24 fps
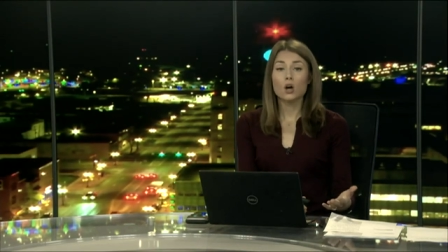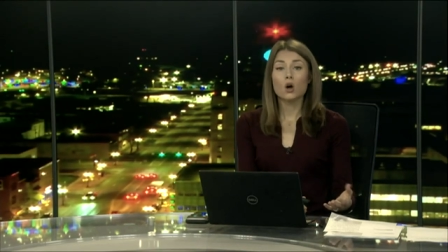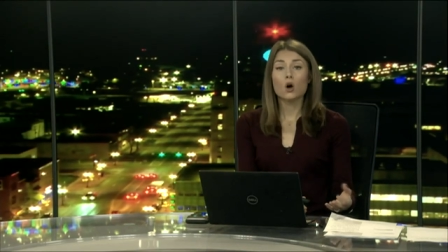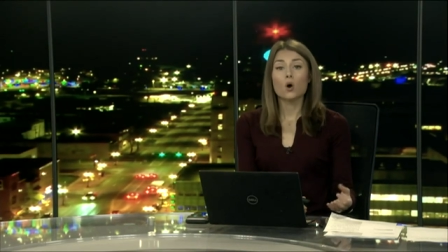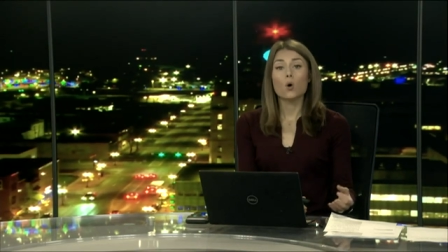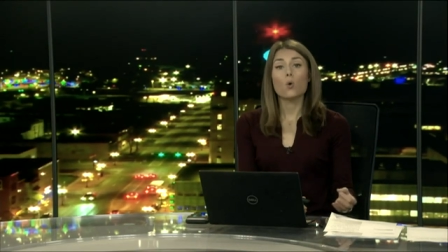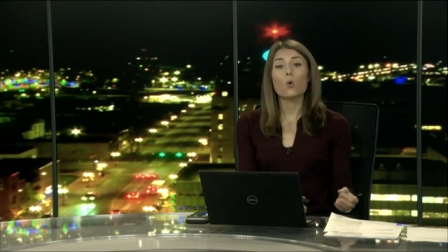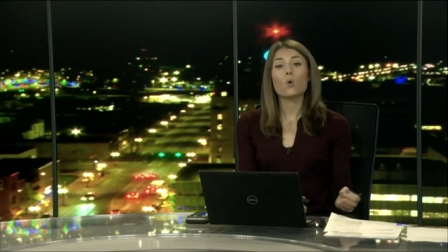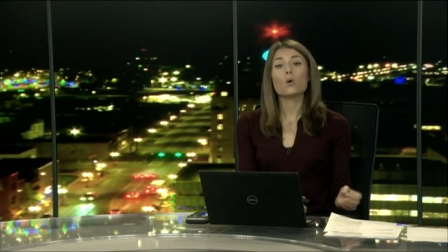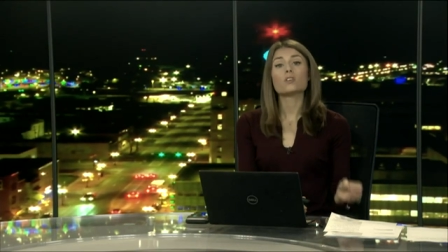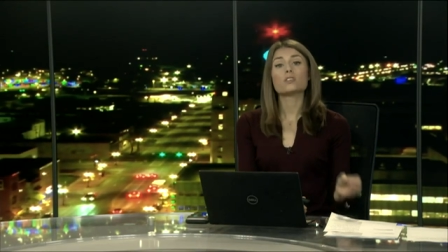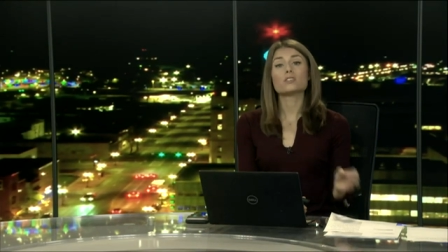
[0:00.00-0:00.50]

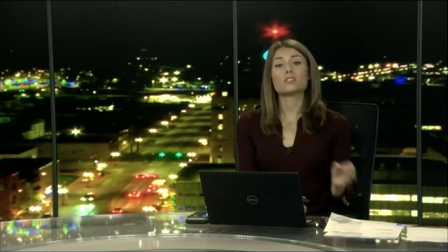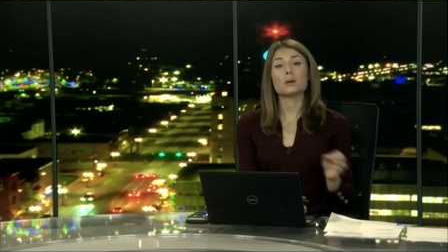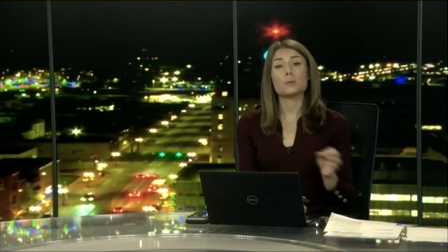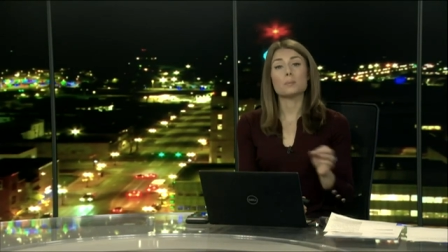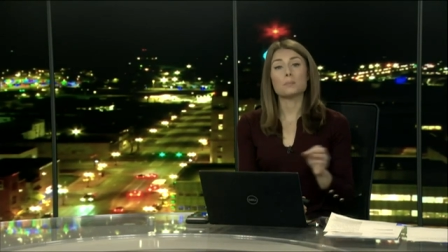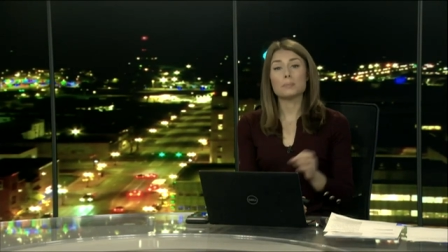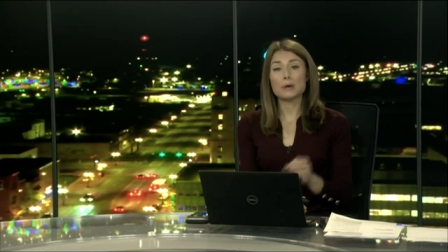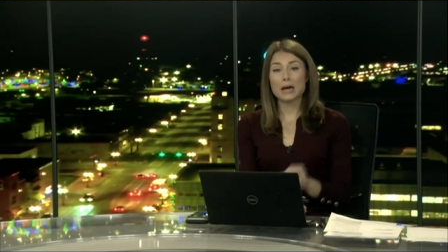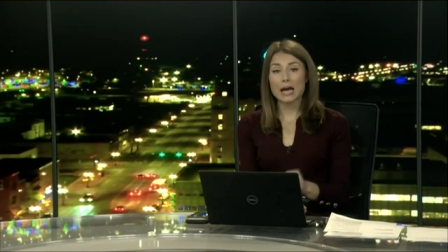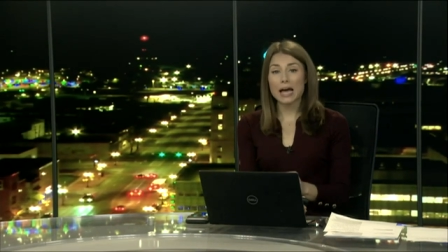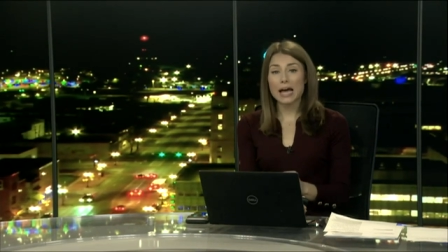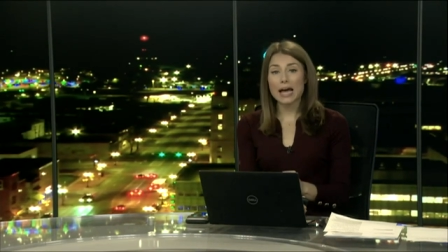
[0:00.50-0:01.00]
or to
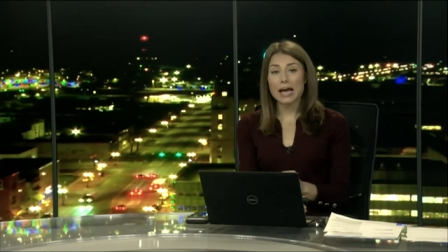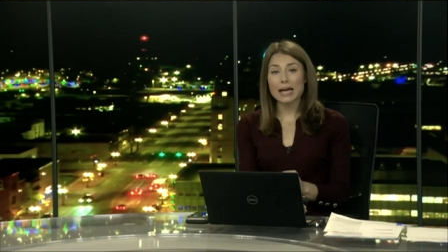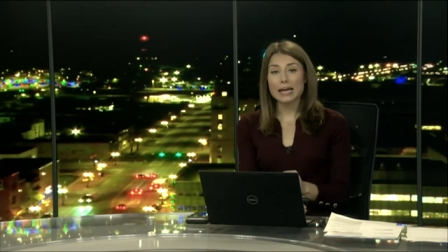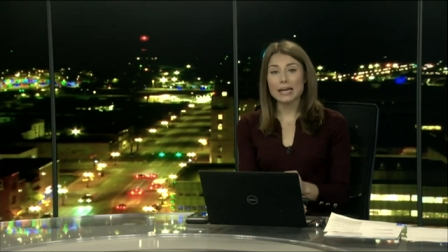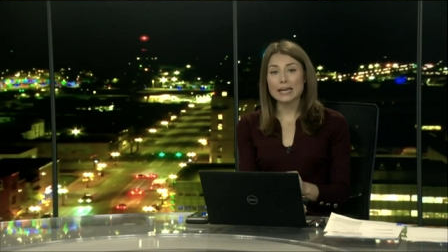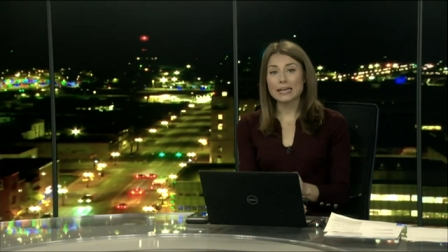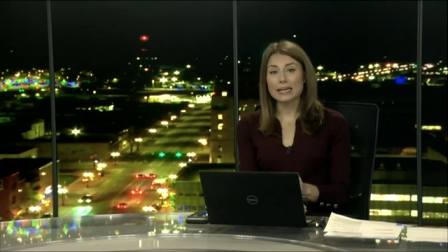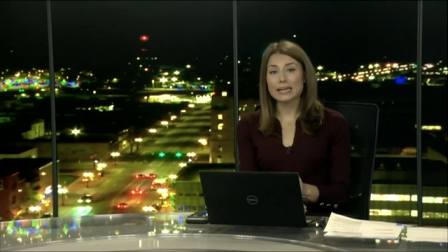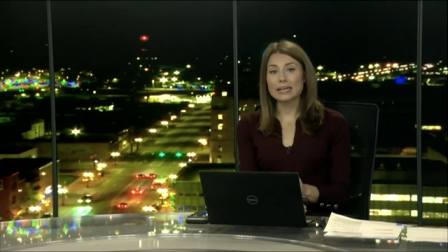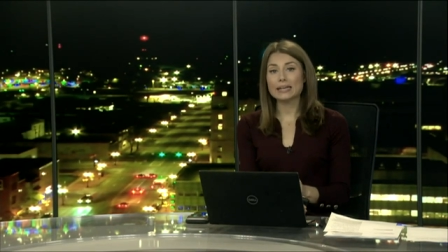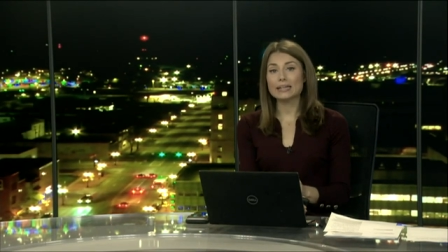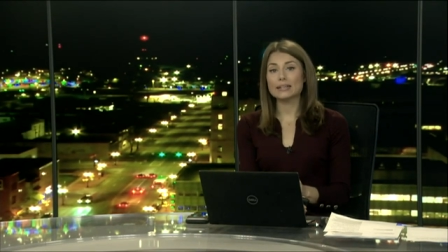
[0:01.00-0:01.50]

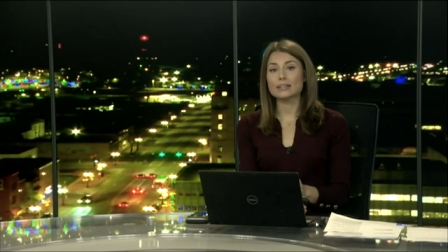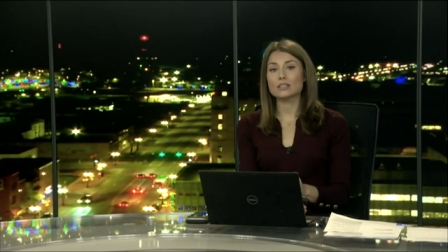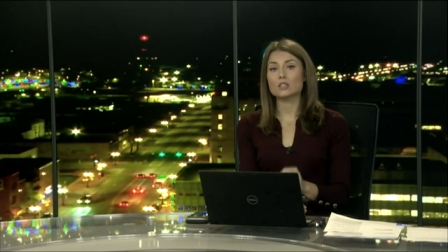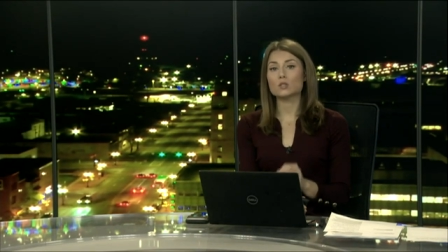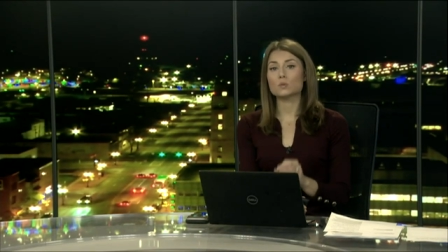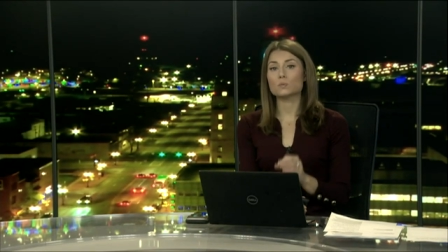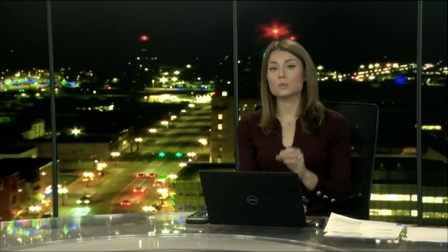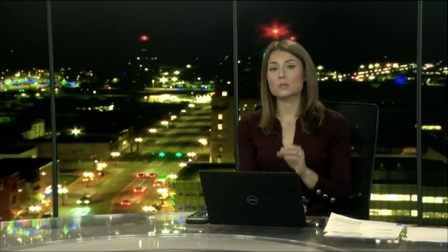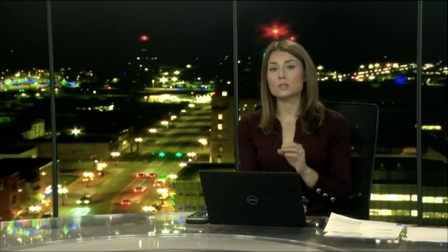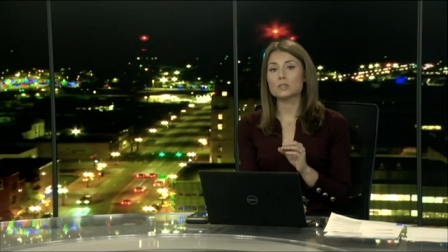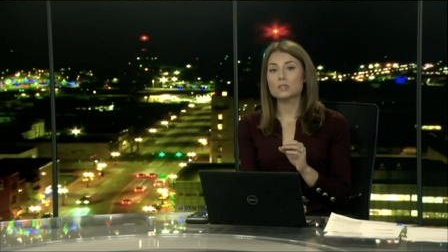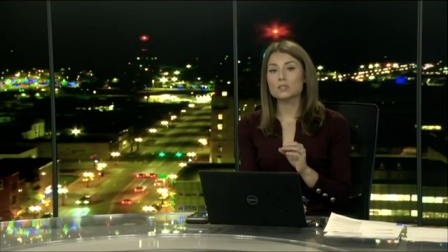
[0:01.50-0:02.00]
pay in a
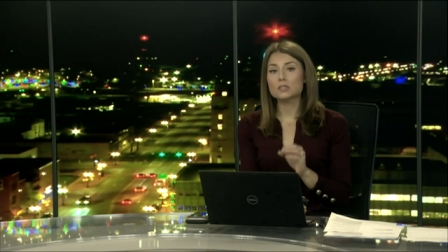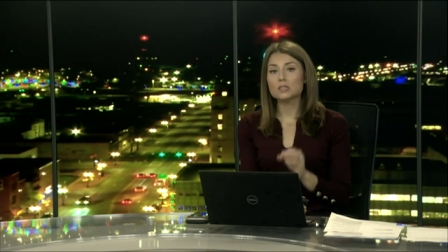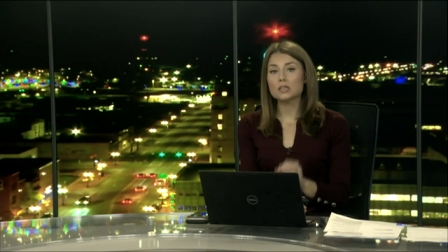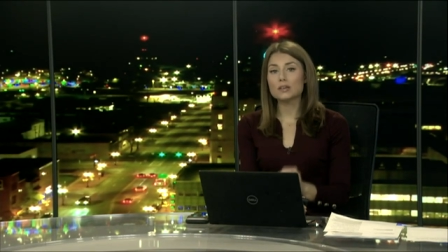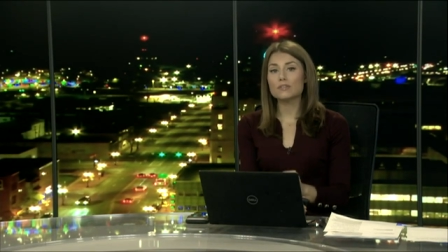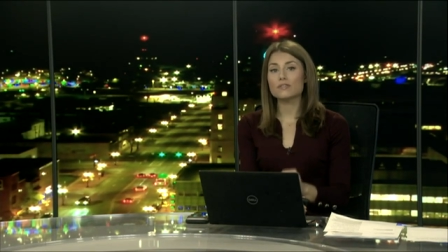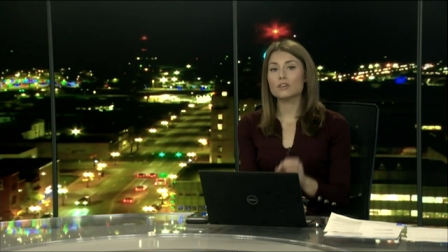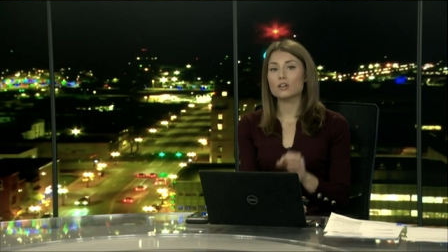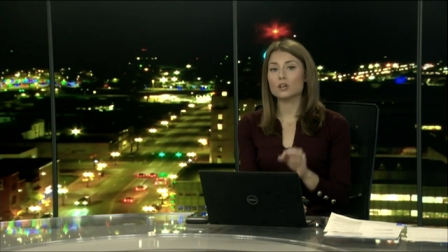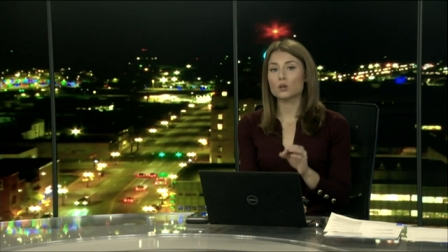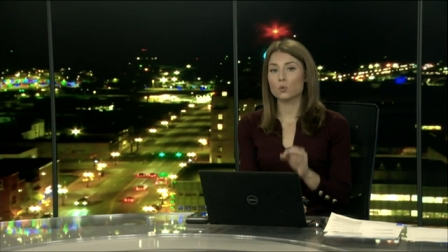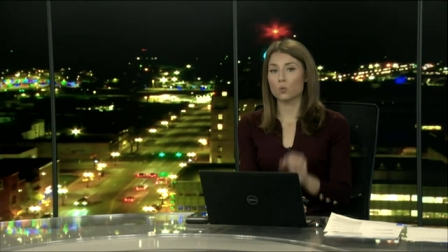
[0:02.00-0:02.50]

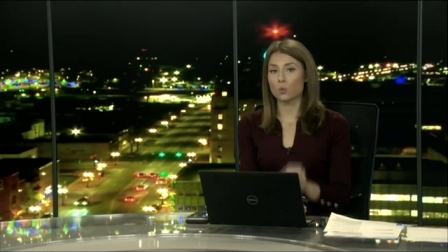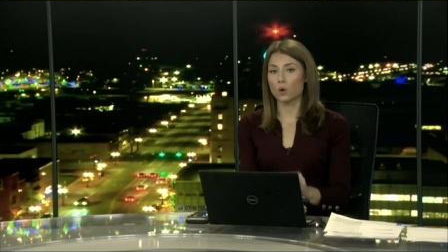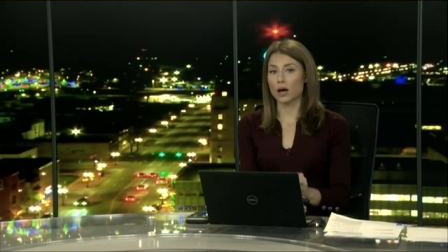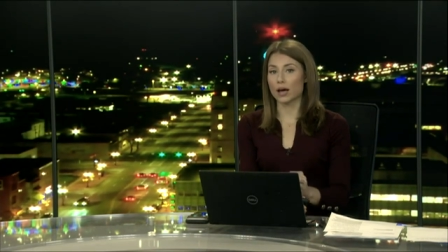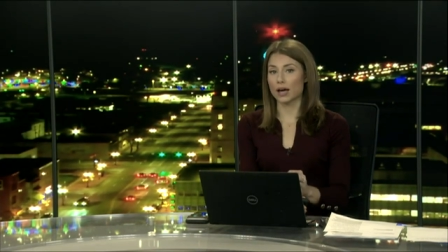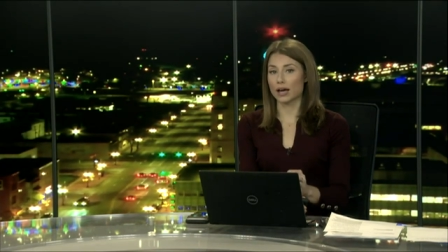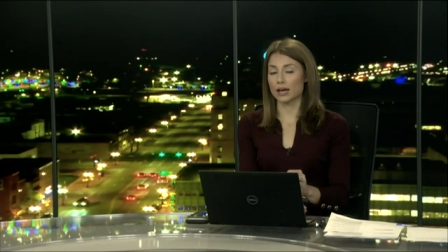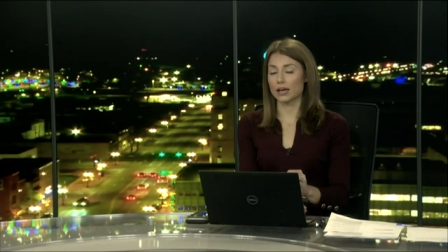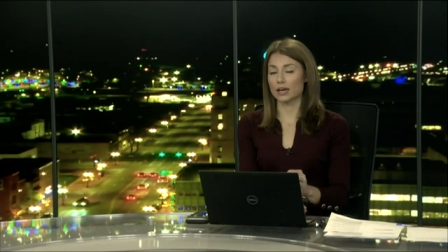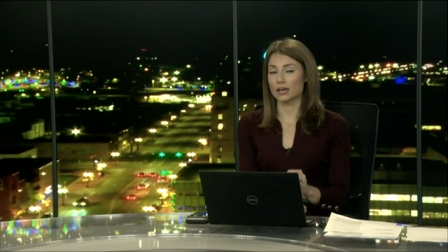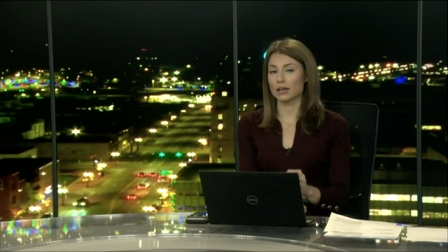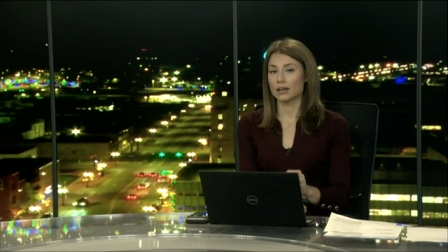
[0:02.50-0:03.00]
specific
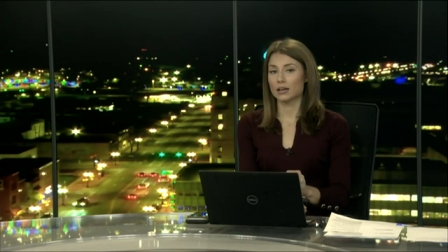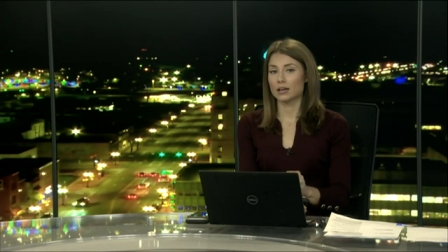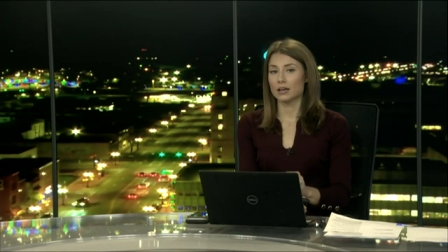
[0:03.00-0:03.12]
way,